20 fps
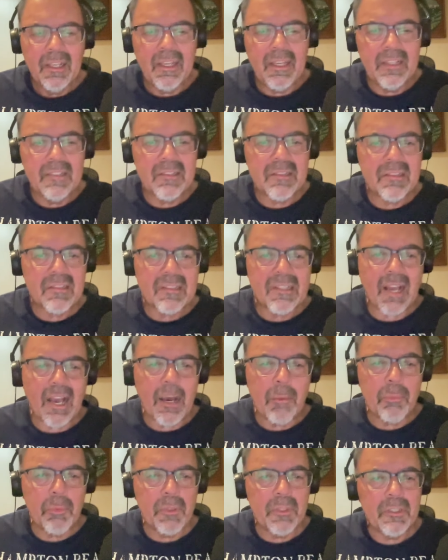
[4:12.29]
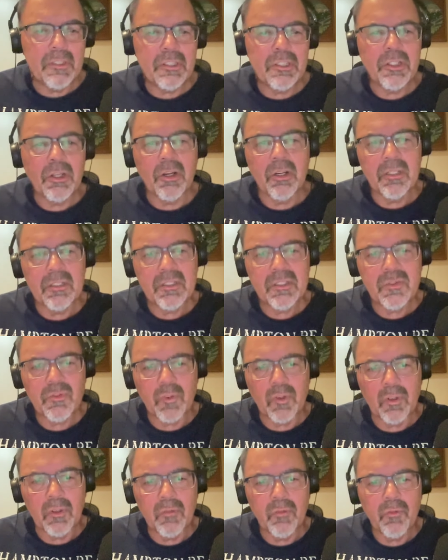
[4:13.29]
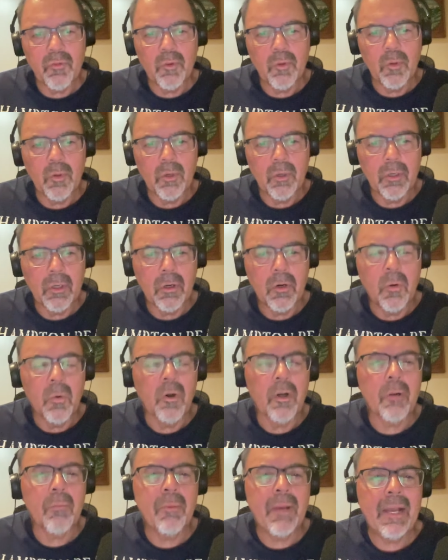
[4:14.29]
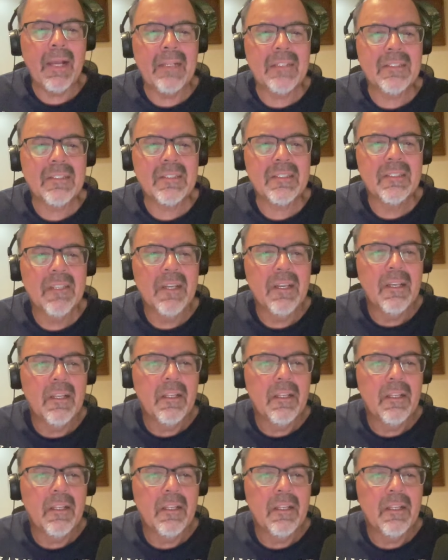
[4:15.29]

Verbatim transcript: it's top of the charts for for cornerbacks.